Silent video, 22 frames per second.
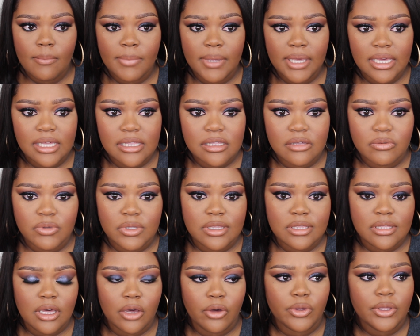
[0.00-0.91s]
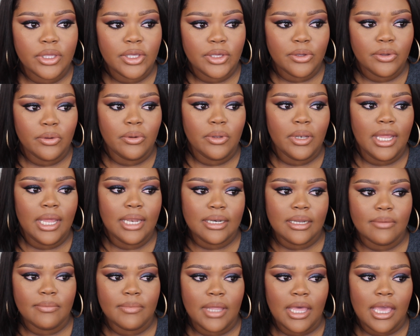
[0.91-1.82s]
because it was so cute
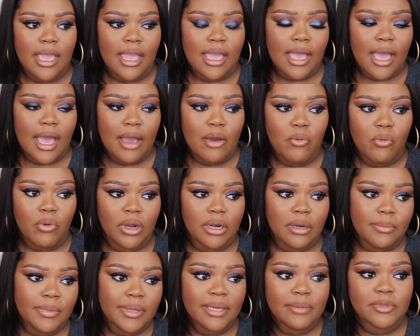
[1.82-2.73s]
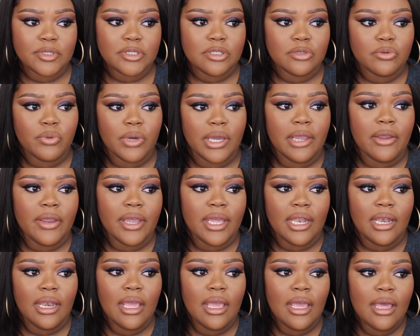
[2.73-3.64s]
and I'm like I want to be able to wear
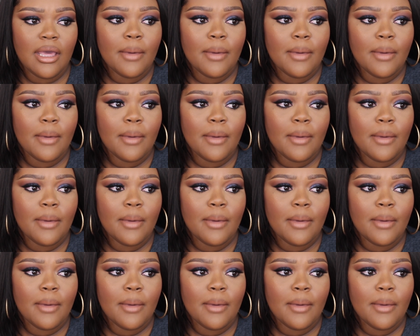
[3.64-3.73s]
it